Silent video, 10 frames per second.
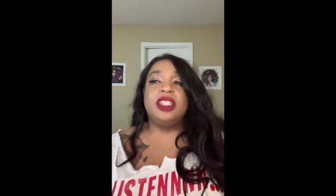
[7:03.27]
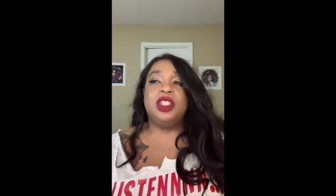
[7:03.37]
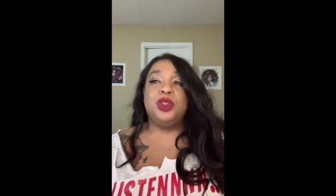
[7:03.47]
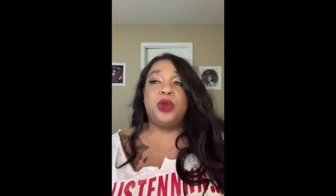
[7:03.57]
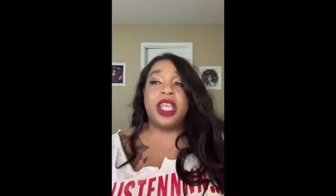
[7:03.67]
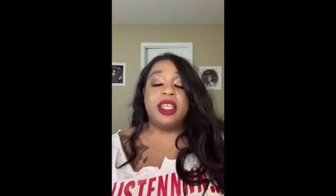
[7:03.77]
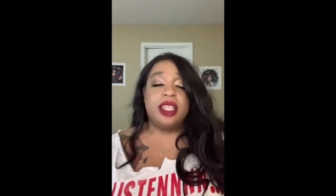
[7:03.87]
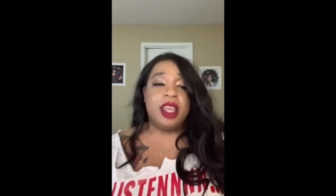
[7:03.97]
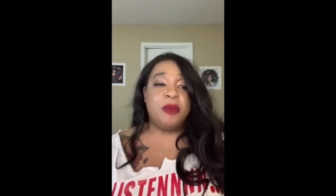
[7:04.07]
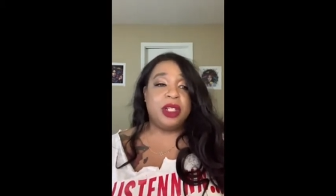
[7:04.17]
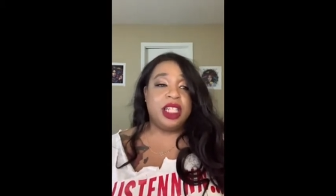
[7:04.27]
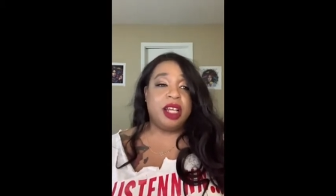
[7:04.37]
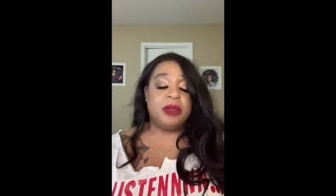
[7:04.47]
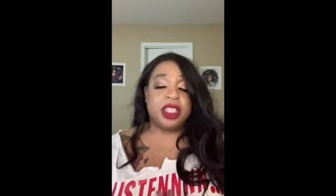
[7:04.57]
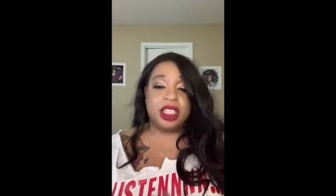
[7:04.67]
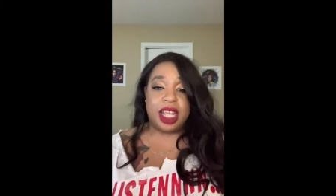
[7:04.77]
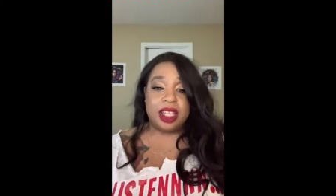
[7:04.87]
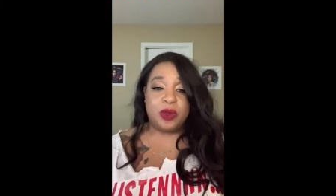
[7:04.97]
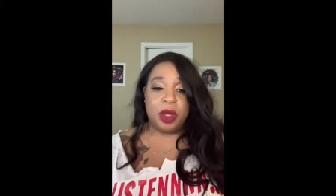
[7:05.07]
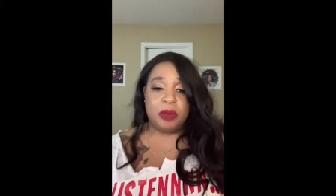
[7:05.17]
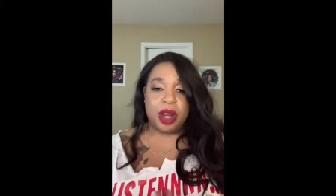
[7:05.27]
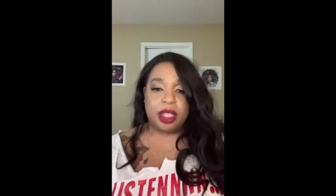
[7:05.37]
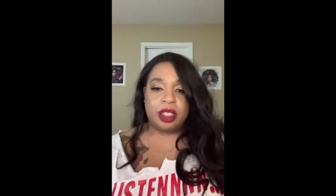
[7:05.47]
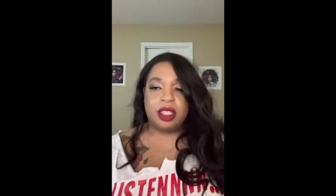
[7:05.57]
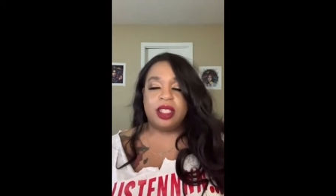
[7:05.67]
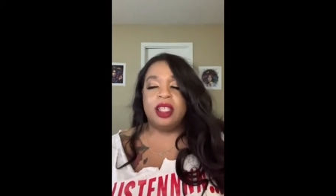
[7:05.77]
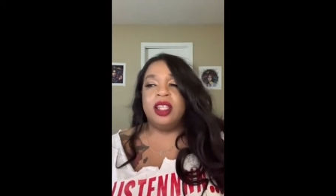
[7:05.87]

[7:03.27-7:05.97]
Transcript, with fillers: to wake Kimberly up because she has swim practice.